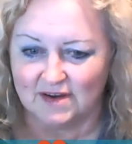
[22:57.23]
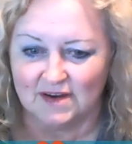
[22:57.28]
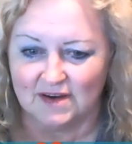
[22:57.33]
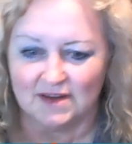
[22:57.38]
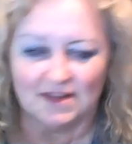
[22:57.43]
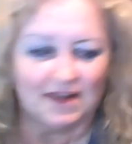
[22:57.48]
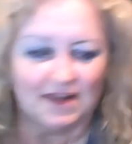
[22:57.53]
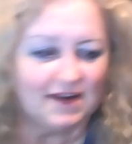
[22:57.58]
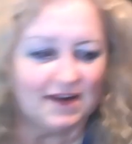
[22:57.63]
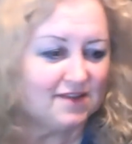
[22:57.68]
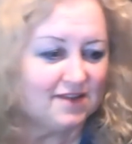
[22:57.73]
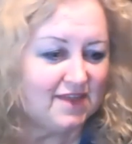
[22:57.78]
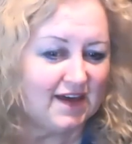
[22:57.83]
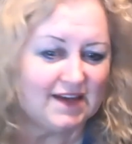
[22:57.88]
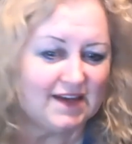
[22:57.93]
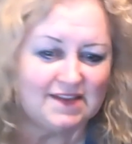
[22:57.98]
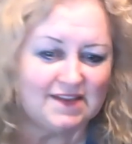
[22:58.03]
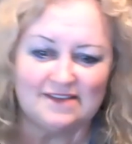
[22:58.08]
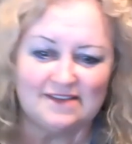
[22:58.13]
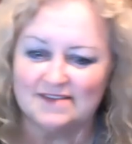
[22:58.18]
Like,
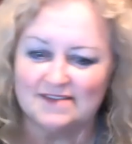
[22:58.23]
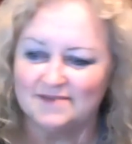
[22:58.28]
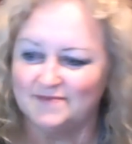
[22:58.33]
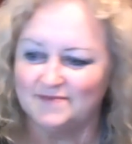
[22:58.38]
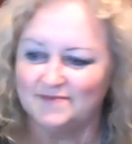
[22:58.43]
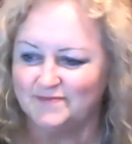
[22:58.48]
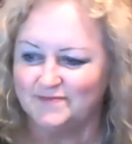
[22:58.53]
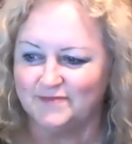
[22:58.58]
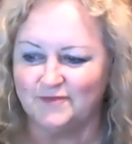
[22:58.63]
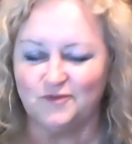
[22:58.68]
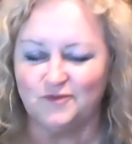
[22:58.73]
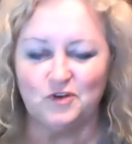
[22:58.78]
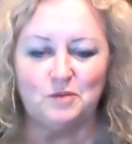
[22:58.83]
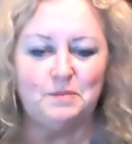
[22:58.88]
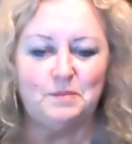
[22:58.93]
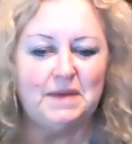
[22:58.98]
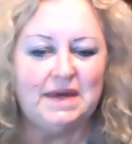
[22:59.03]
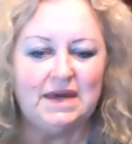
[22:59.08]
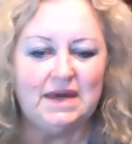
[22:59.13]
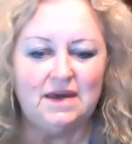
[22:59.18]
that's, for
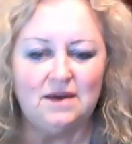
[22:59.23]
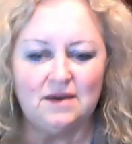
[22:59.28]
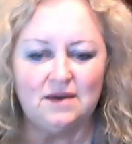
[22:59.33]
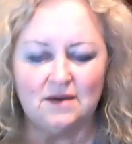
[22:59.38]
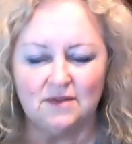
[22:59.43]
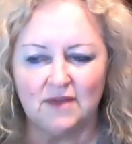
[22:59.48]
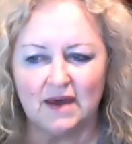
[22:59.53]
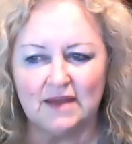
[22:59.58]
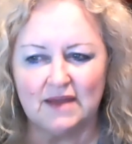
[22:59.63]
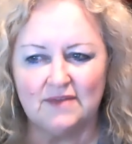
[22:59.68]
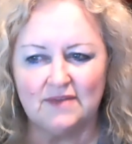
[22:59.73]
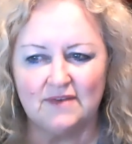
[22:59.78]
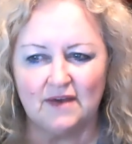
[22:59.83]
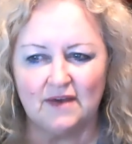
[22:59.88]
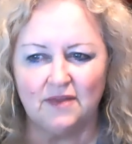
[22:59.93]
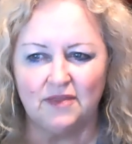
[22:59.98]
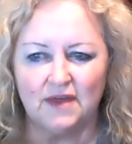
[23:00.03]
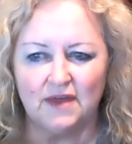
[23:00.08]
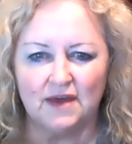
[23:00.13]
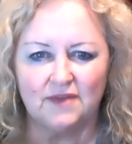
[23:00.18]
me, that's, I
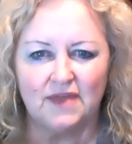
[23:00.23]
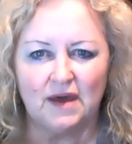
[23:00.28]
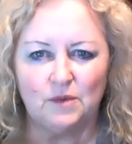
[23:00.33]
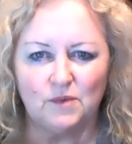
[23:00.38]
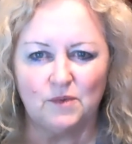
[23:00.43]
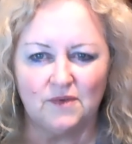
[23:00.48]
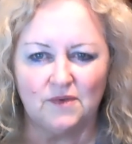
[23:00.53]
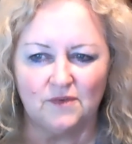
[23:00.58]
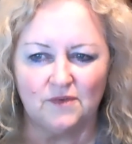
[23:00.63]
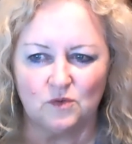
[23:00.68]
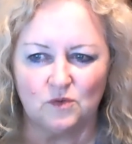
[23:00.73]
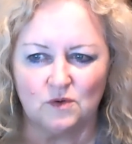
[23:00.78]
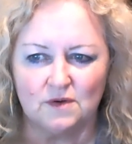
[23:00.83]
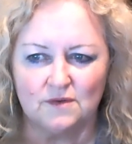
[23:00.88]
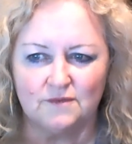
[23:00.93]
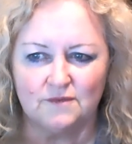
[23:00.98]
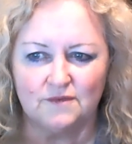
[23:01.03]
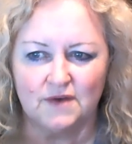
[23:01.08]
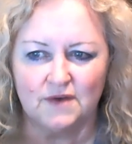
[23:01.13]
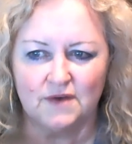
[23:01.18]
think that was sort of